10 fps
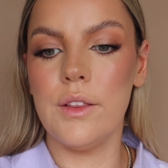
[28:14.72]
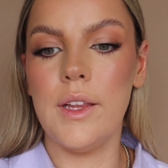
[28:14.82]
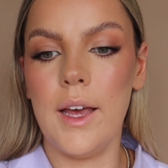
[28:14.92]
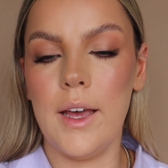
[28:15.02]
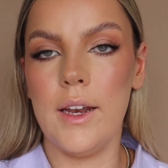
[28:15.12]
And
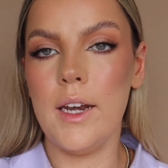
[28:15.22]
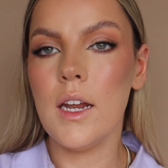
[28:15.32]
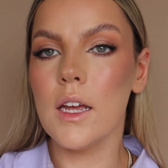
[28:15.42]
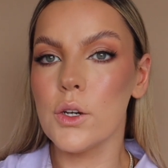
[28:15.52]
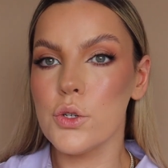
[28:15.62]

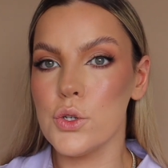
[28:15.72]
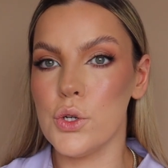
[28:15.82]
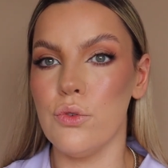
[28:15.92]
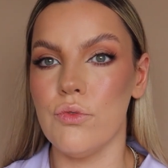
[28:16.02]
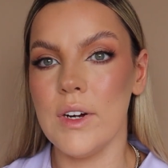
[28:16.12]
then
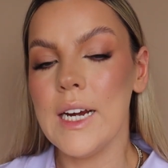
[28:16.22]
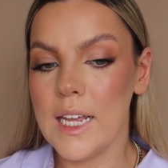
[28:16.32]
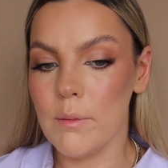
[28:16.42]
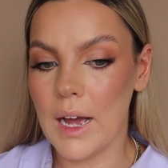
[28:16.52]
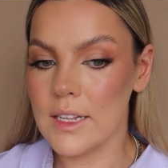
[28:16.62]
to
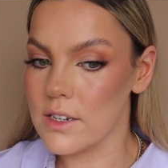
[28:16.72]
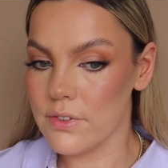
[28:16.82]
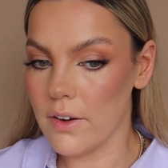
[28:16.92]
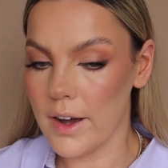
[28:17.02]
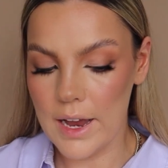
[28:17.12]
really
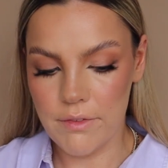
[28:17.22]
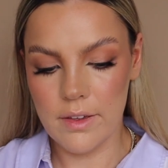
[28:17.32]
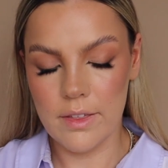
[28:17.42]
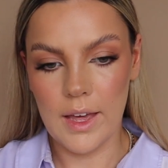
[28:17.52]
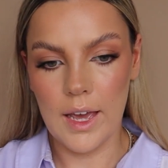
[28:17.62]
mattify
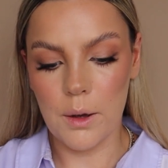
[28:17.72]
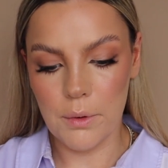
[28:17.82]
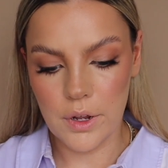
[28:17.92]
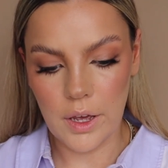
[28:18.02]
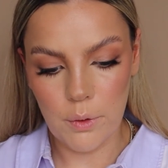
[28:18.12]
everything, I'm
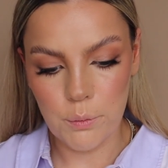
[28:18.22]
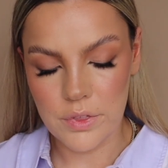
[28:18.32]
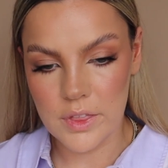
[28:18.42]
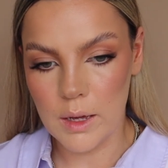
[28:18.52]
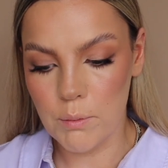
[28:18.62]
going to go in
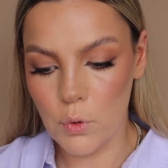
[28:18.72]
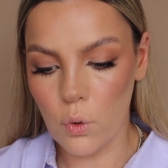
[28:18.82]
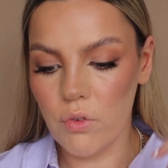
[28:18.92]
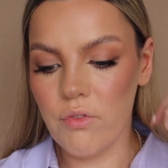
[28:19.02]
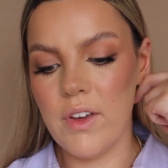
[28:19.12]
with the
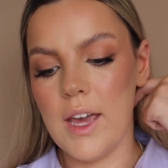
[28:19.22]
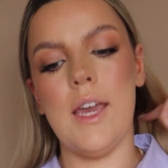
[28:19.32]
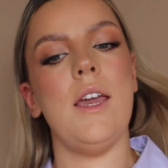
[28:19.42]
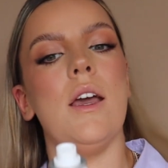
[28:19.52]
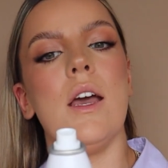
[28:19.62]

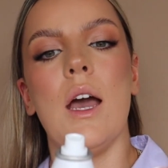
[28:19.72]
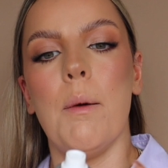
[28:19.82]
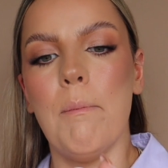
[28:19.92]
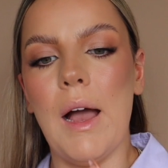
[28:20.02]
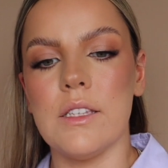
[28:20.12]
Morphe
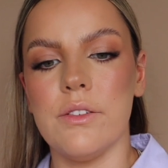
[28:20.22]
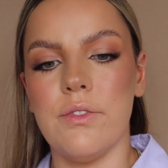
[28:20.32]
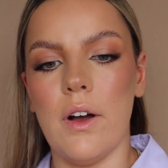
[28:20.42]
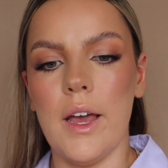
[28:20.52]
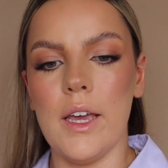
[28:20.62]

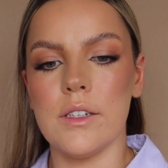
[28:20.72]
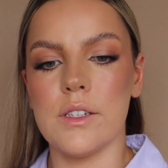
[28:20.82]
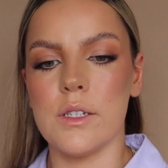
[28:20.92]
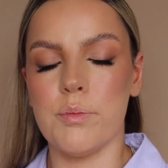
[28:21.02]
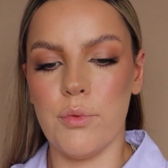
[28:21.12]
mattifying
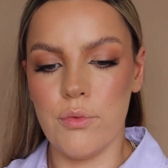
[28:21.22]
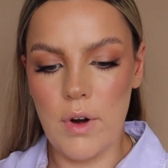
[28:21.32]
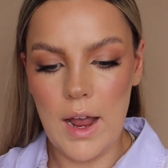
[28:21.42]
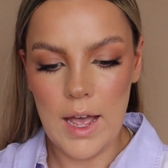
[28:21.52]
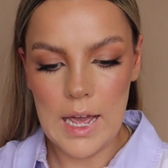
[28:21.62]

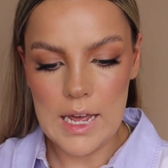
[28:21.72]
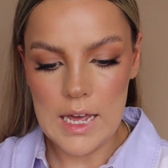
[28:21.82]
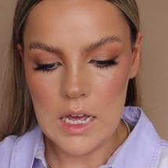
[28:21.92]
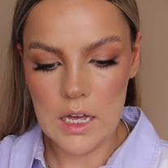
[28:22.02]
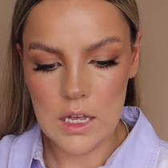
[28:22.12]

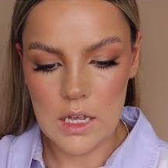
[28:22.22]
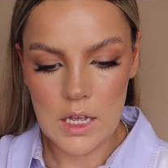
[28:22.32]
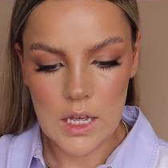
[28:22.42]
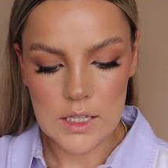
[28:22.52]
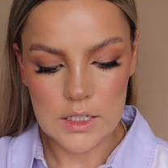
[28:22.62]
spray.
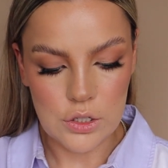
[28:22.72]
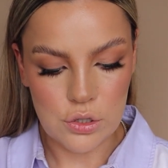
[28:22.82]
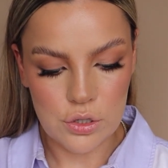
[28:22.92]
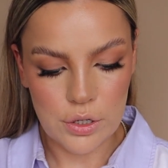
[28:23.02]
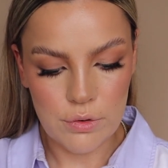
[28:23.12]
This is
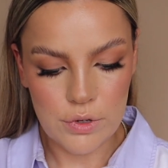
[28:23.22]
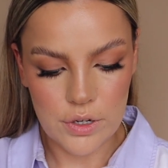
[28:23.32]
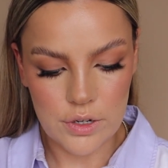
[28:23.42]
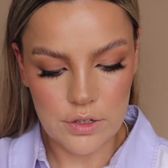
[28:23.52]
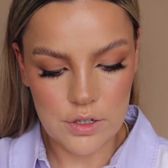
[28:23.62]
so
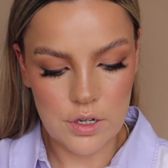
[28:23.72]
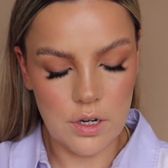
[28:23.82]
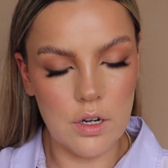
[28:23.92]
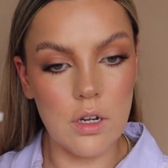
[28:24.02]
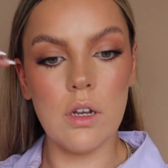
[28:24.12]
good.
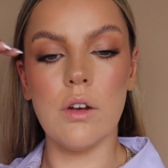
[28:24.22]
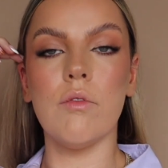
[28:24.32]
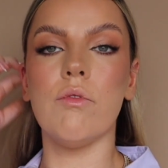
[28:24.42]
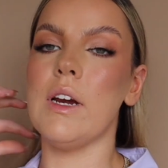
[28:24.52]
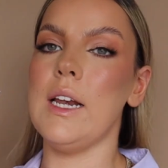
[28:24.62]

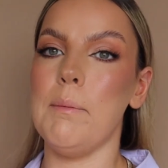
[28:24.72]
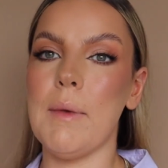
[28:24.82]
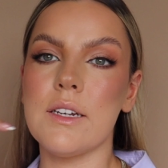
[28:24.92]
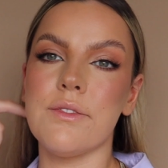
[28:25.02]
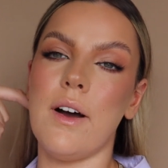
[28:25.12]
Really
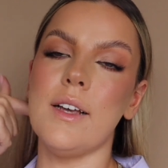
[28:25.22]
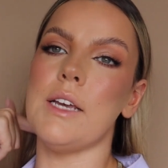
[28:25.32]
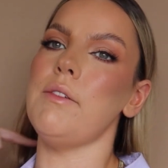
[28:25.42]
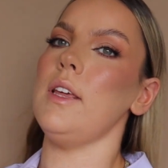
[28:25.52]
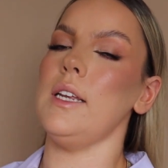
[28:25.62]
mattifies
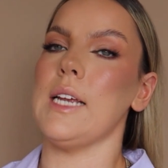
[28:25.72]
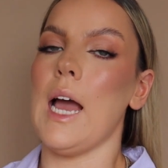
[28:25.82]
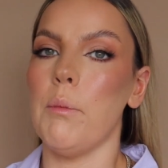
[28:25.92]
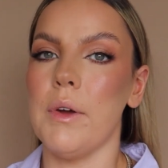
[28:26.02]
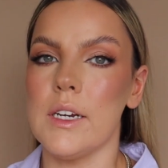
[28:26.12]
everything
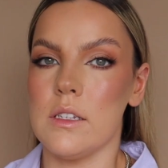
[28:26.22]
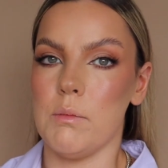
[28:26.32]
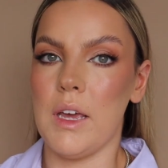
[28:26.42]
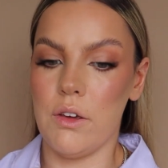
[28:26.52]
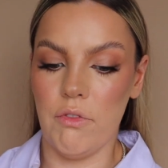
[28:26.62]
down, but it doesn't
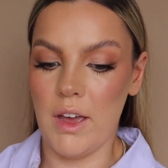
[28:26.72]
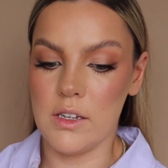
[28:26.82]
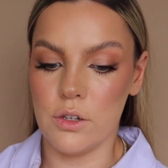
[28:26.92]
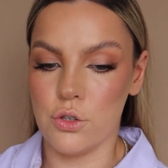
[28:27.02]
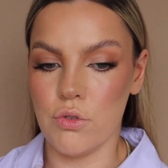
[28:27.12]
make your
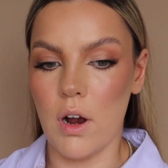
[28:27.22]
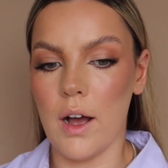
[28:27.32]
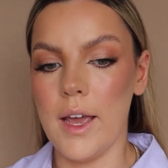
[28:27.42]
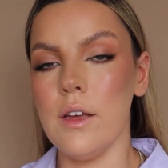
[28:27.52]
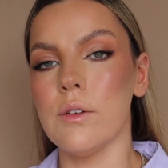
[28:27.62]
face look
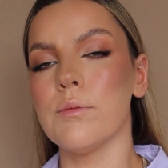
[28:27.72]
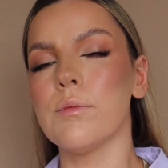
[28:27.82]
dry.